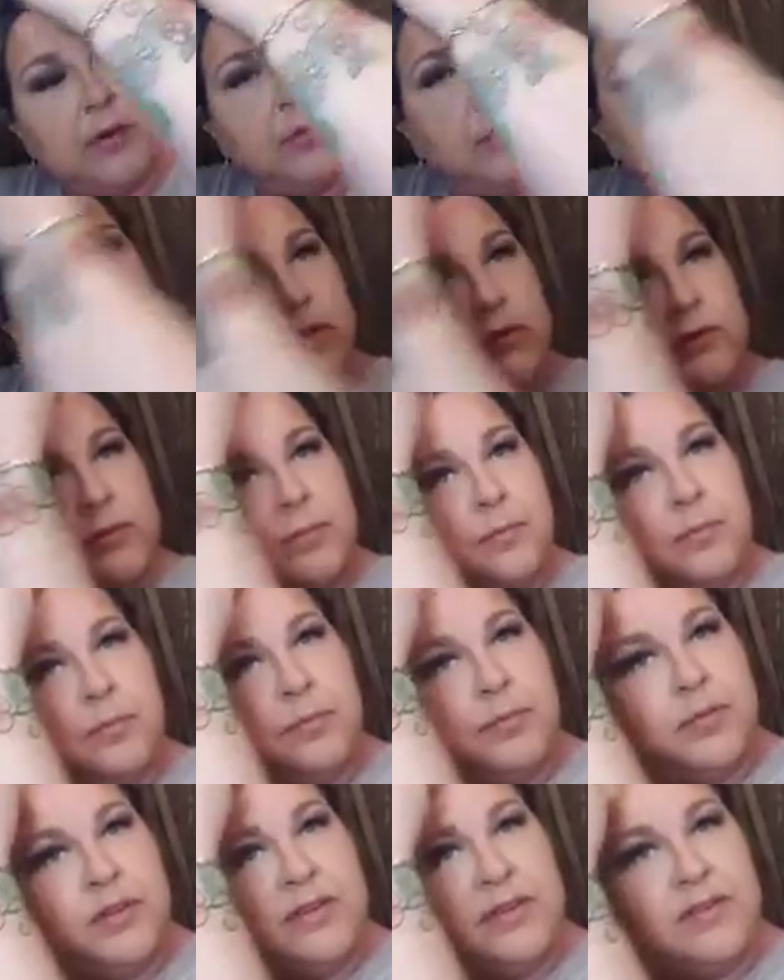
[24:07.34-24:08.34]
out what your
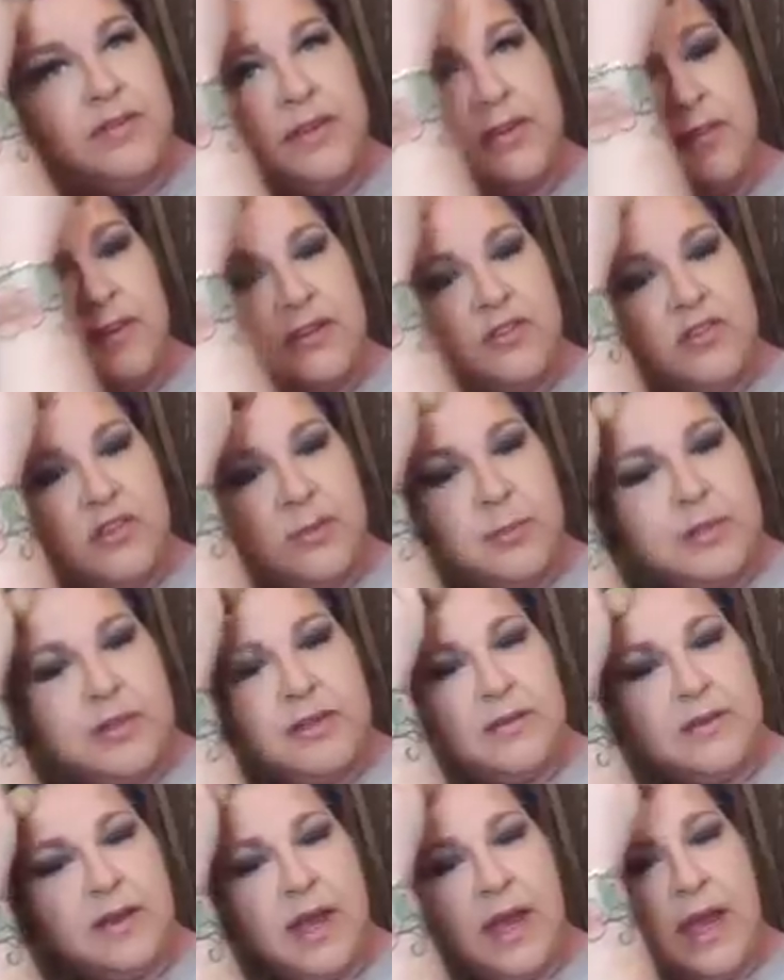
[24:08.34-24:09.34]
specific face shape
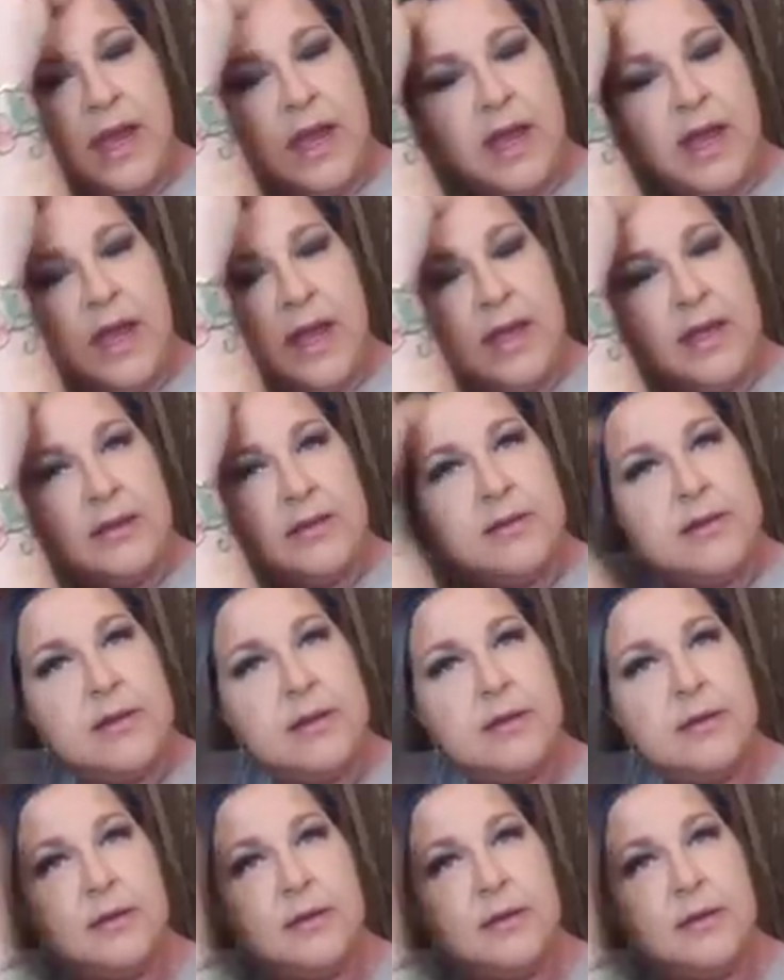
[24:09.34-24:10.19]
is, and